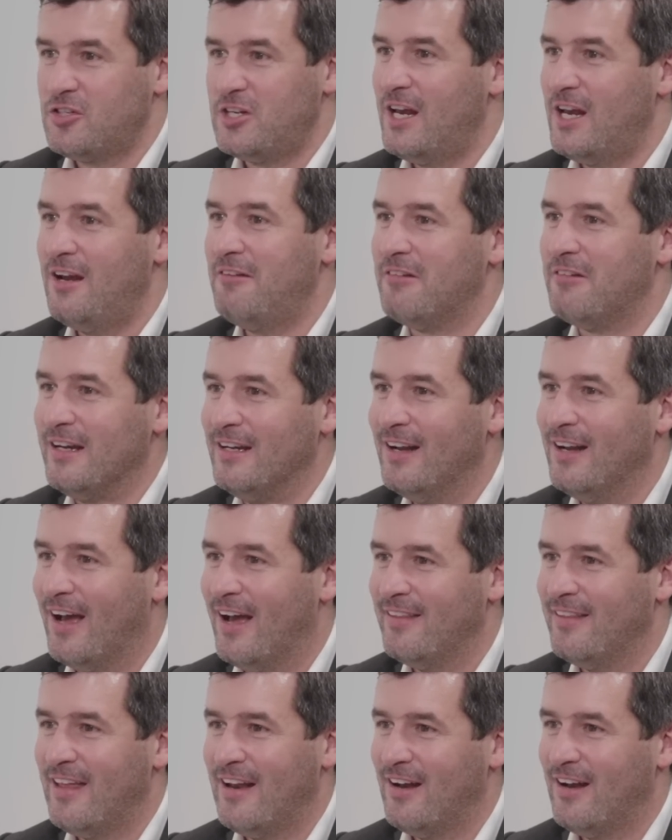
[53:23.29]
cheering
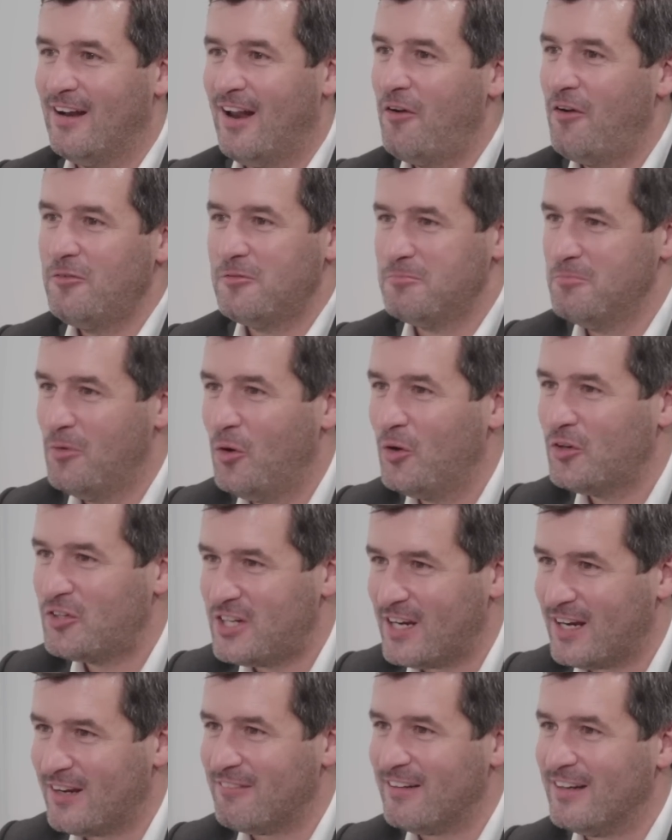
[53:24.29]
and then loads more
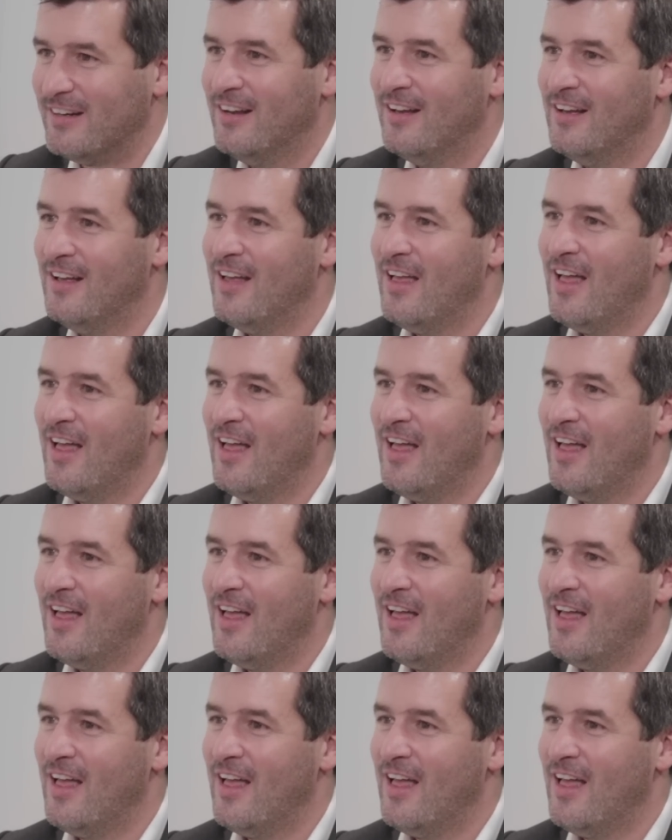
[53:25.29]
cheering.